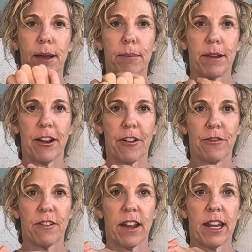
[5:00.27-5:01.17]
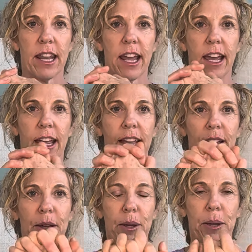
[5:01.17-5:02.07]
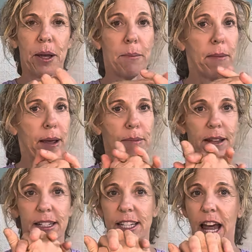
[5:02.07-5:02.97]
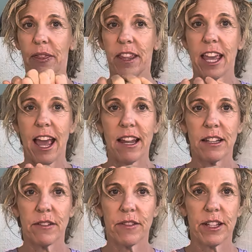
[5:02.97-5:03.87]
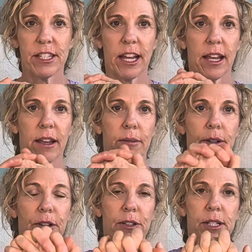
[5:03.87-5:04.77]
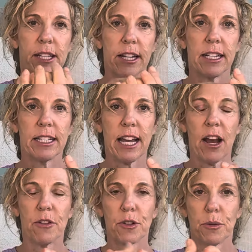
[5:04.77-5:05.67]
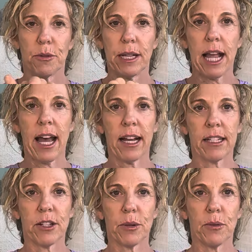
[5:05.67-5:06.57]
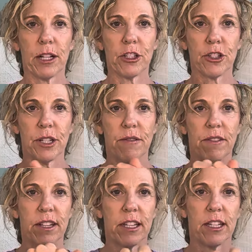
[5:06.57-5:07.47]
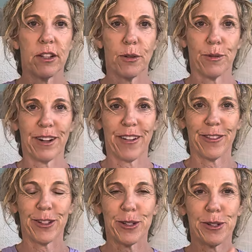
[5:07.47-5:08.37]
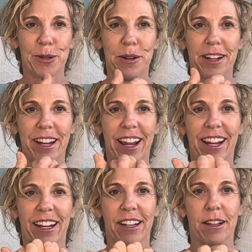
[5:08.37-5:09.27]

maybe our fun day. Maybe it's at the end of the day when you're sitting down to relax or watch TV or whatever you do at night.